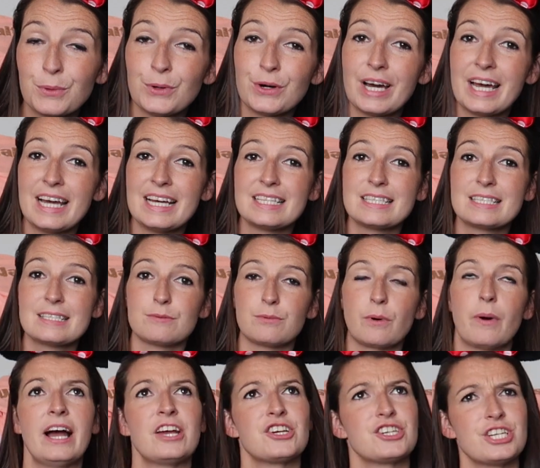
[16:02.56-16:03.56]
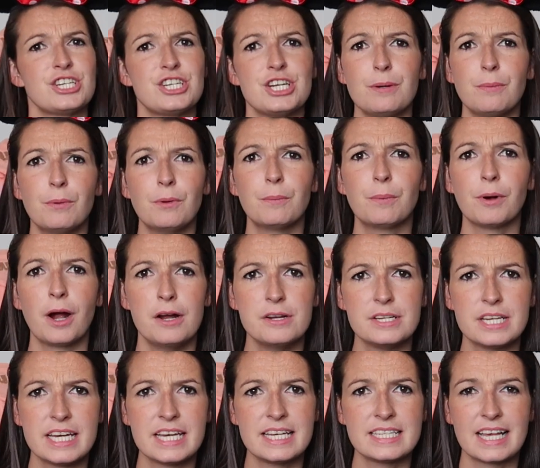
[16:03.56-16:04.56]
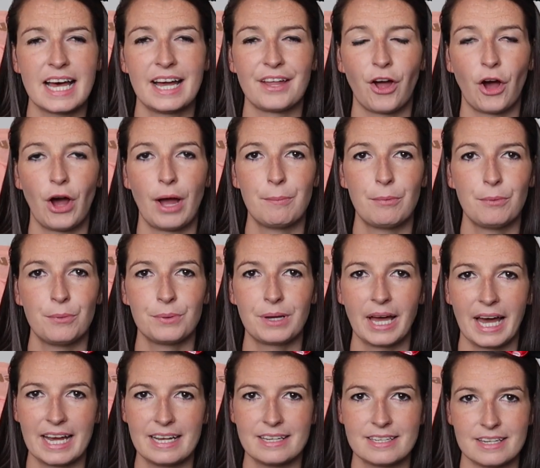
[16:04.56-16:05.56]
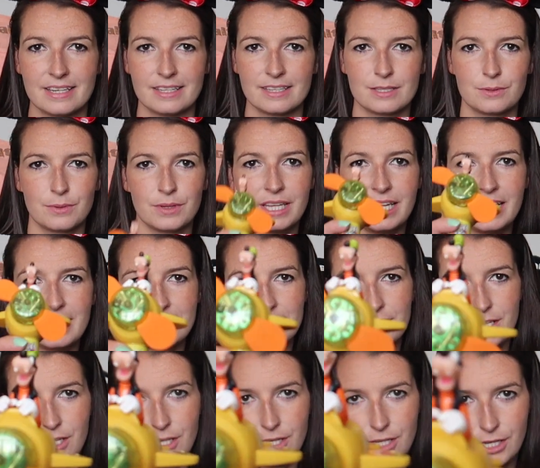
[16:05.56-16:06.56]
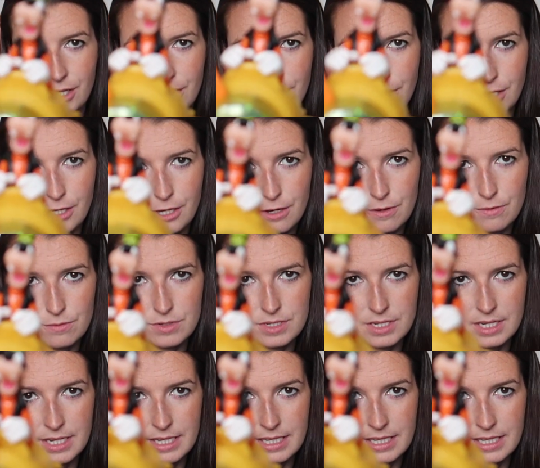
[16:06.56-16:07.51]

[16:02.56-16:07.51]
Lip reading: boys, well actually she bought Brody's and I bought Caden's, were these cute